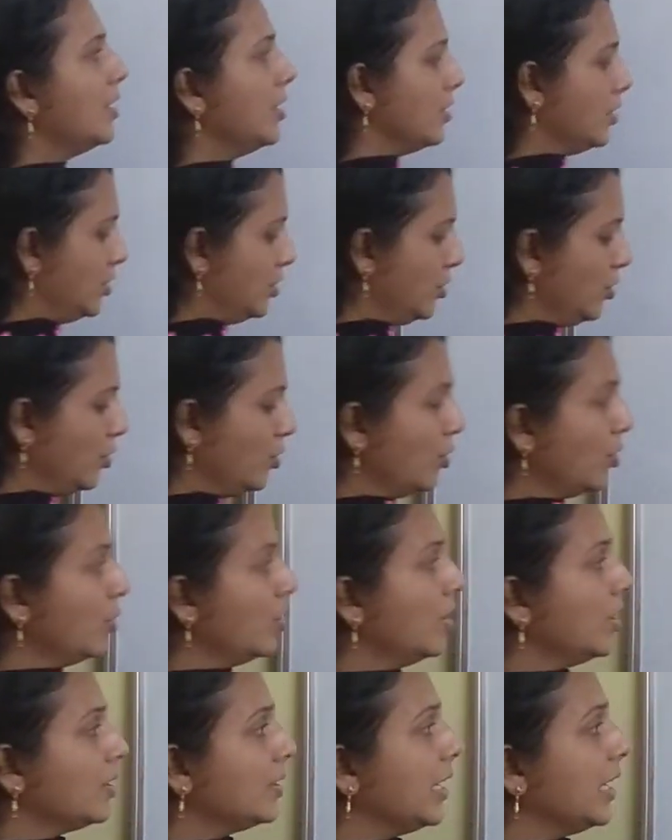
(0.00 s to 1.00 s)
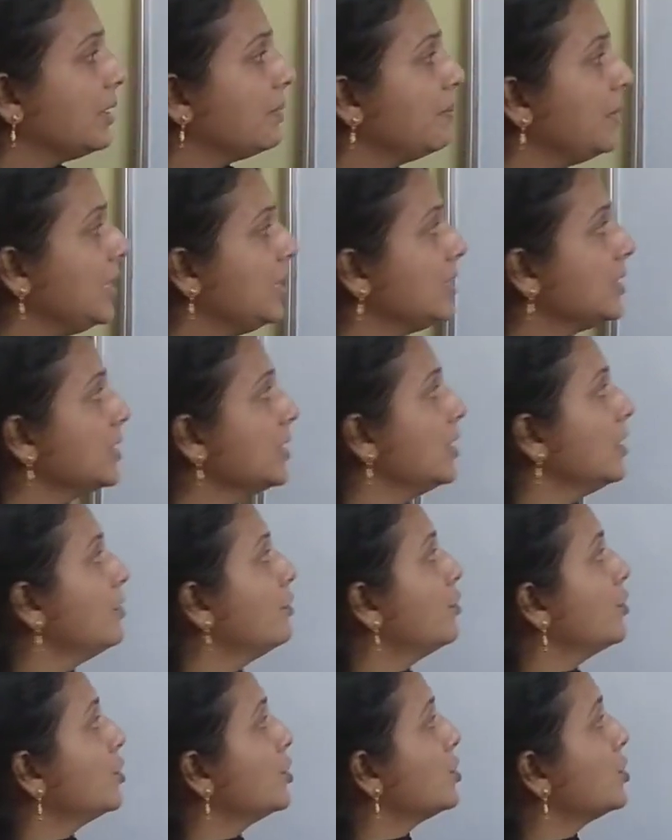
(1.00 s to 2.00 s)
So that means
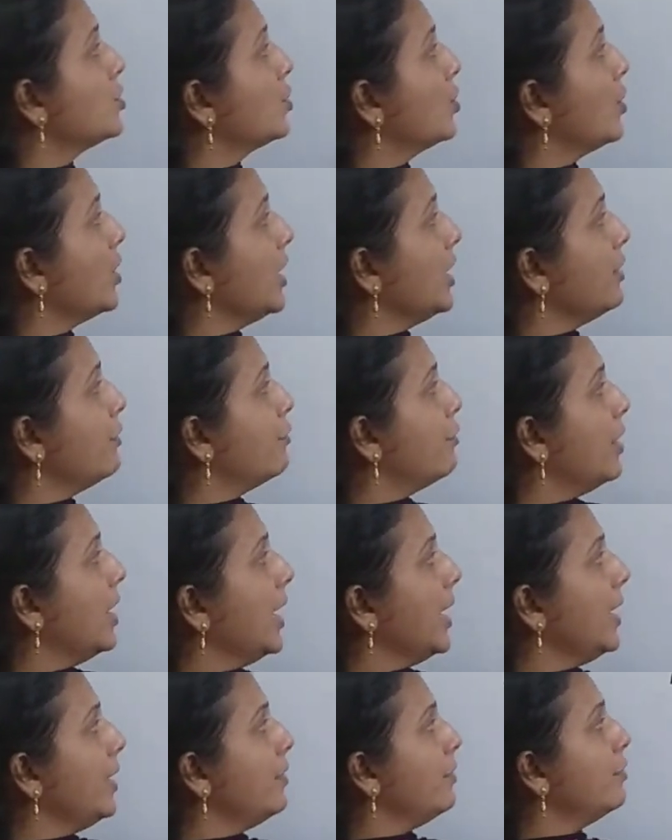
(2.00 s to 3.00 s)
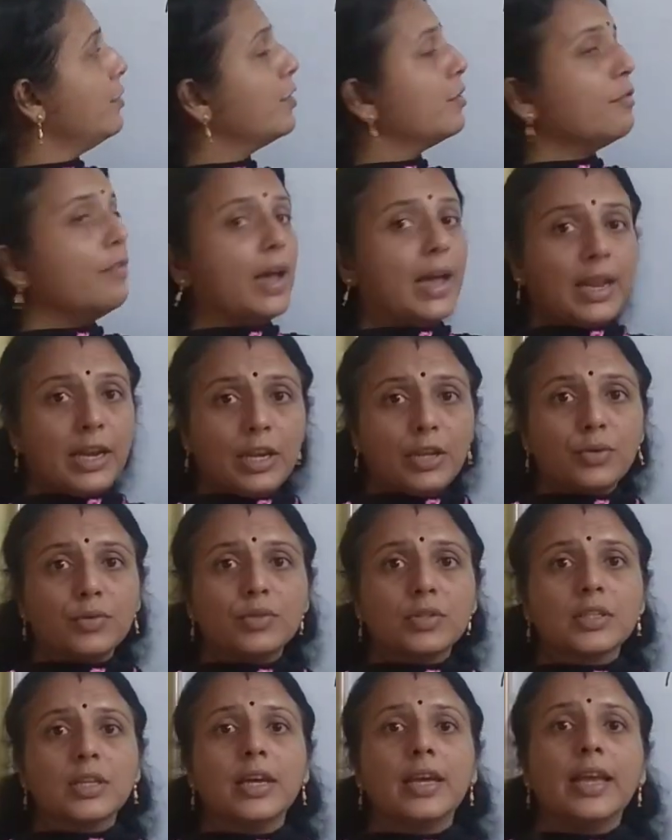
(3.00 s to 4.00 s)
for storing 5
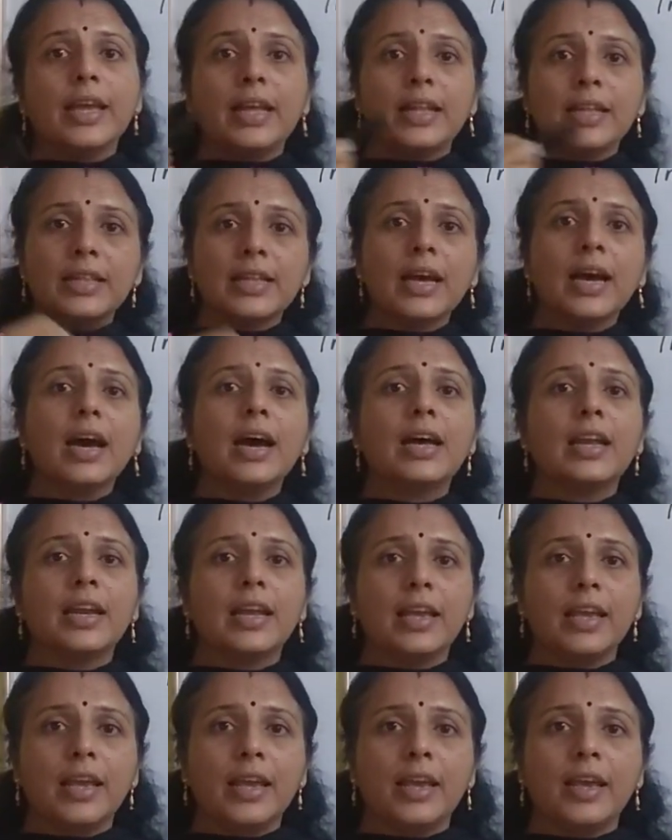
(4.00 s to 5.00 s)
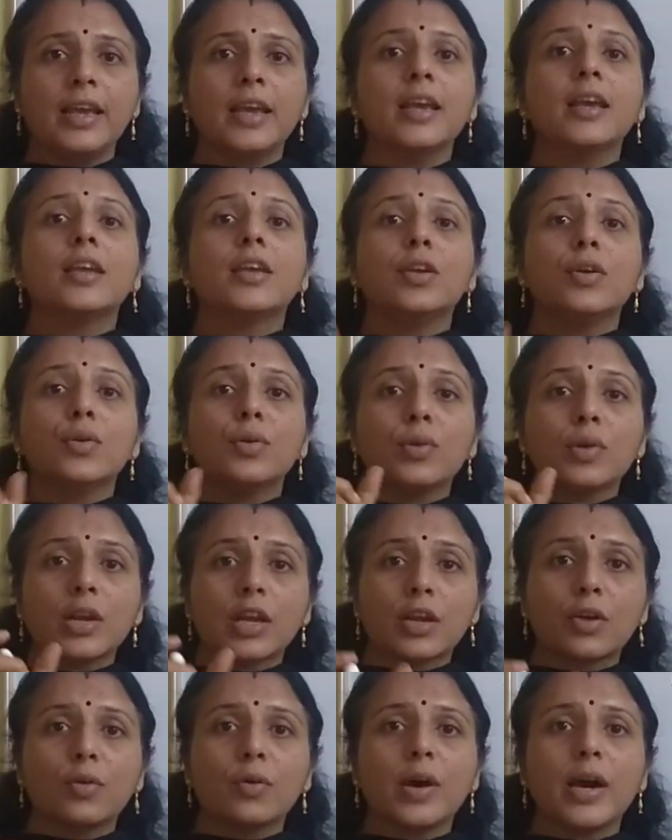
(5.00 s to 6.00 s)
values in the array A, you
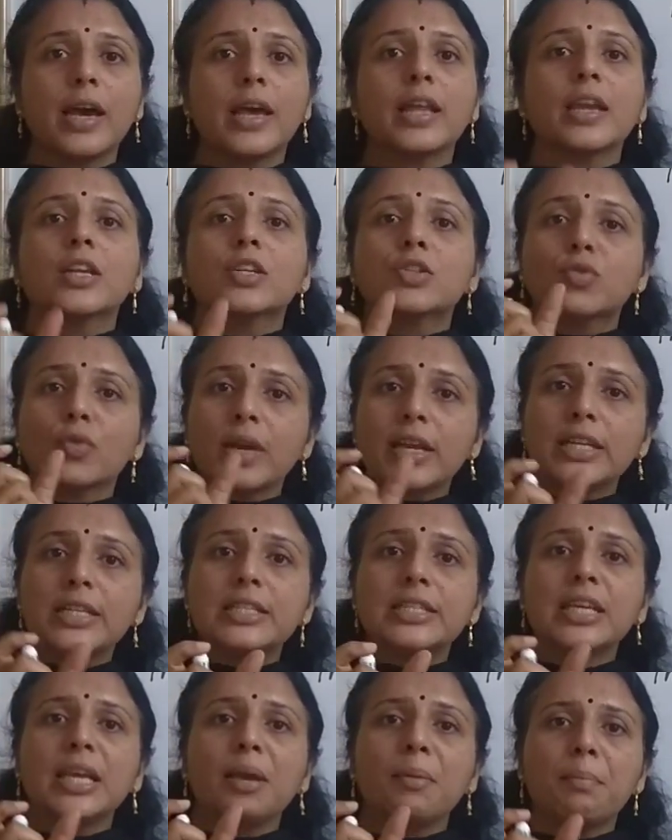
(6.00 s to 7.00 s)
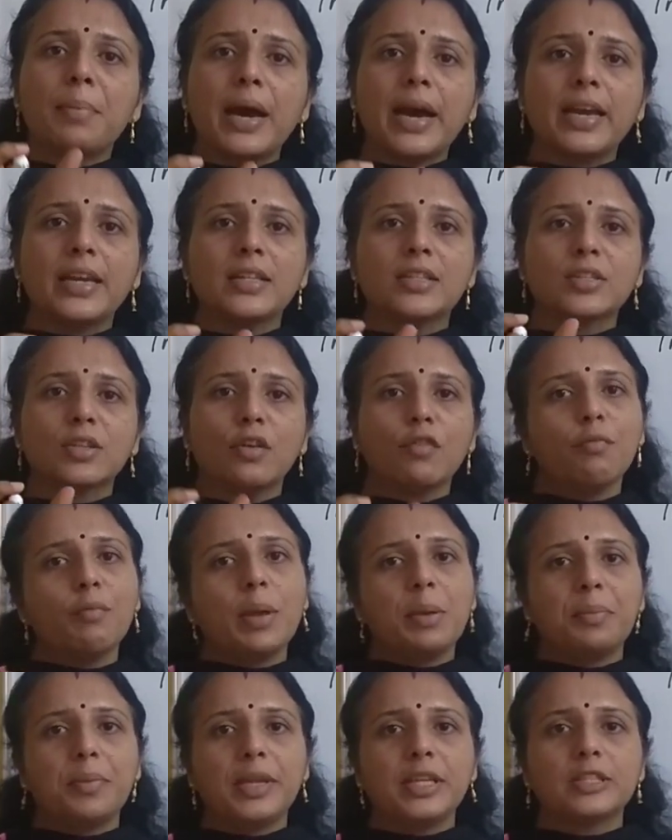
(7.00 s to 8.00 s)
require 20 bytes of
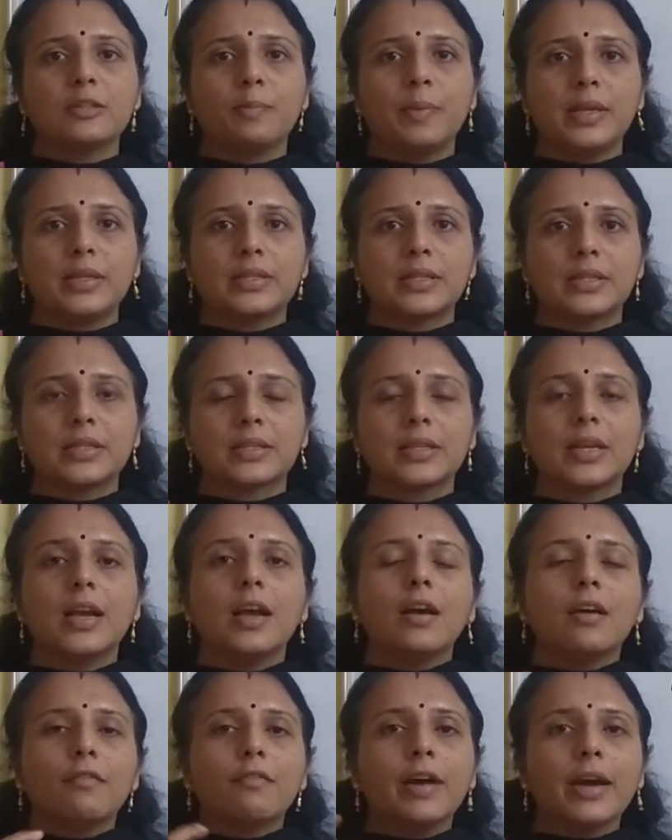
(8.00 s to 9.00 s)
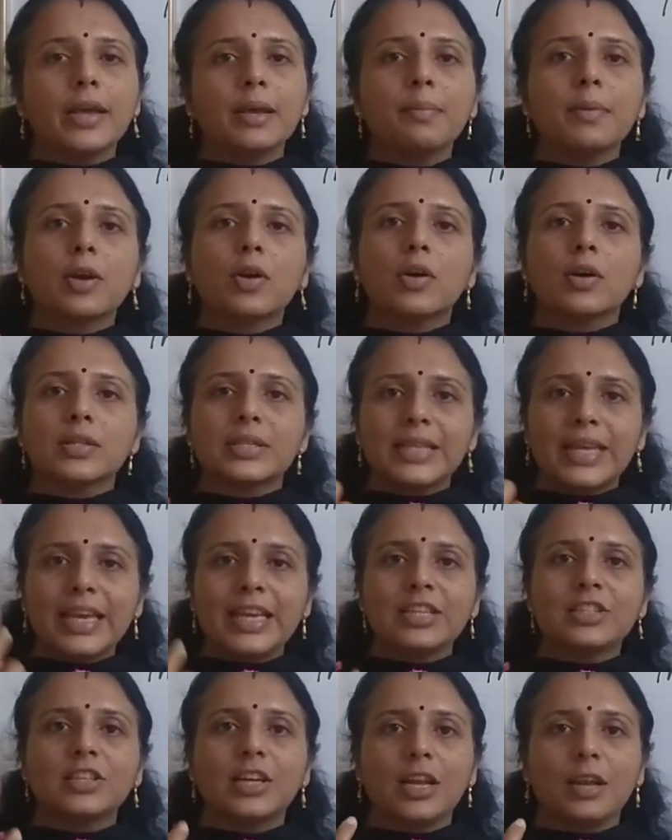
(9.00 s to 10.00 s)
memory spaces. Why? Because
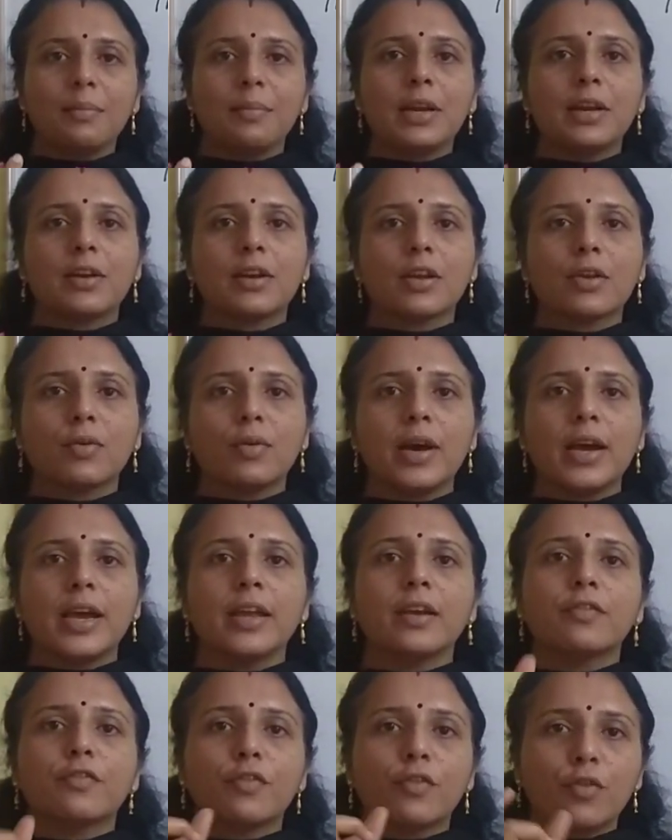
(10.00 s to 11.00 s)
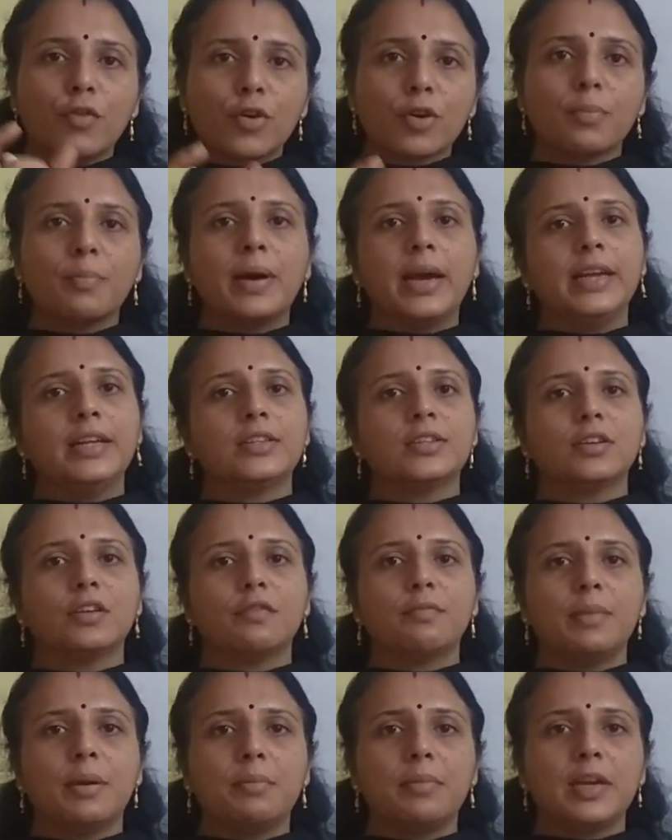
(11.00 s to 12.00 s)
each element requires 4 bytes
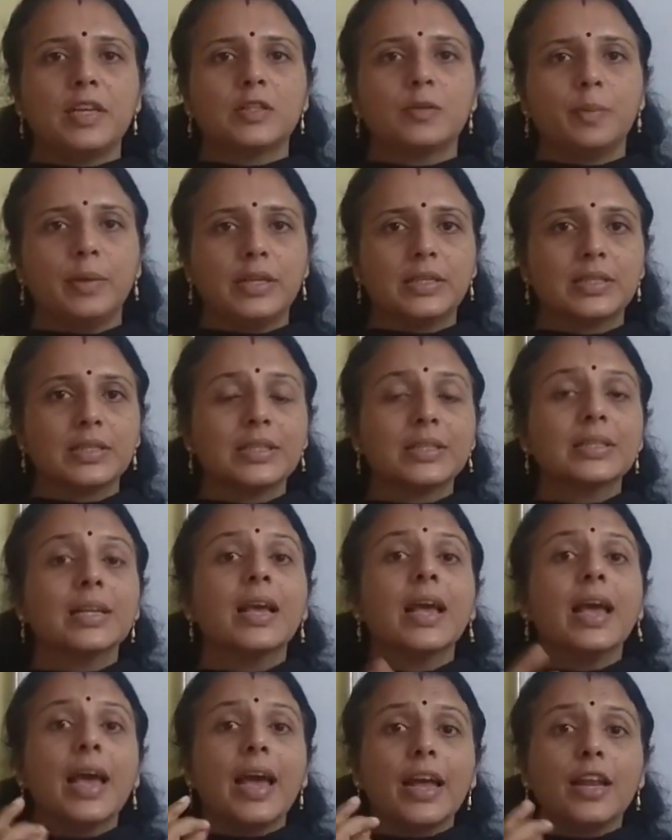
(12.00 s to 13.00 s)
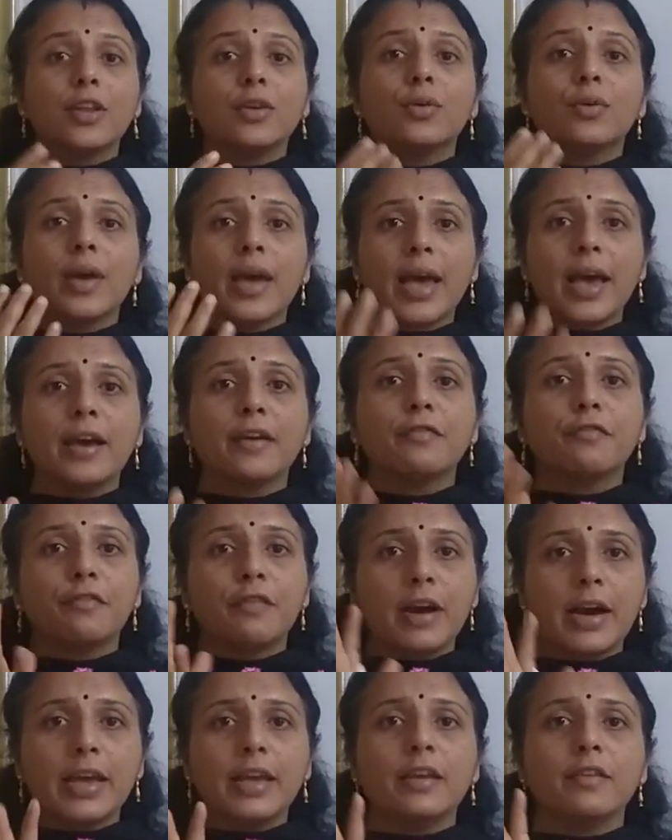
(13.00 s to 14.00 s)
of memory spaces and you have
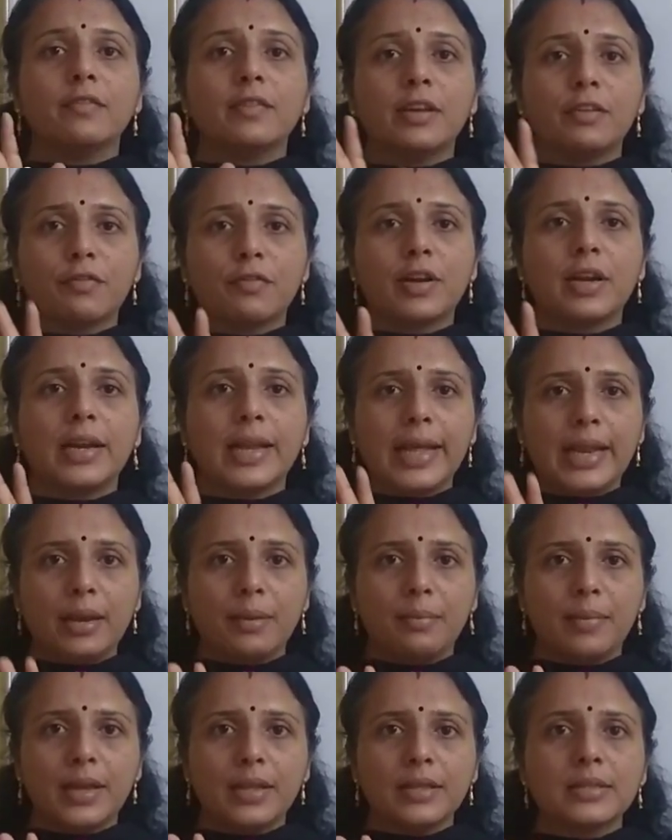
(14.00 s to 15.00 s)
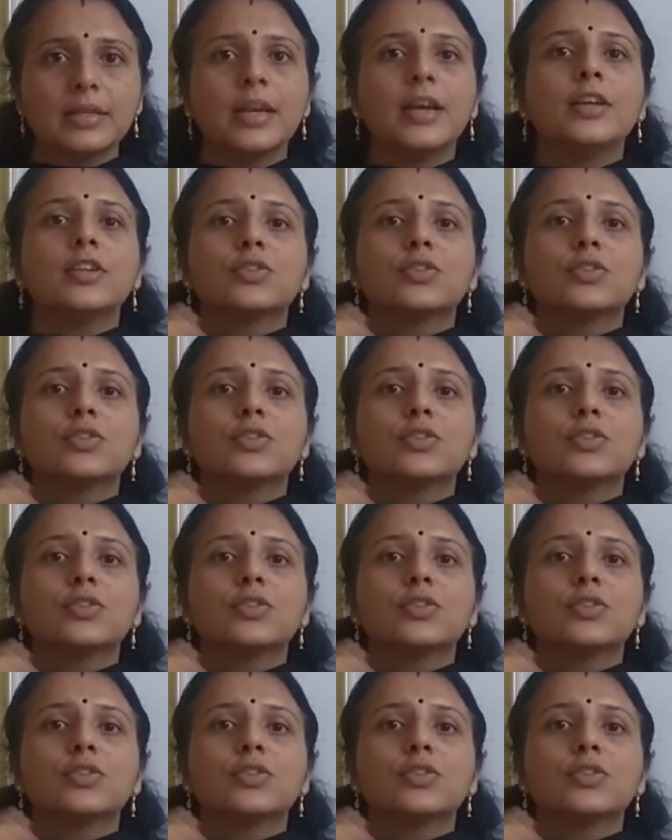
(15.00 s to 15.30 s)
5 different elements.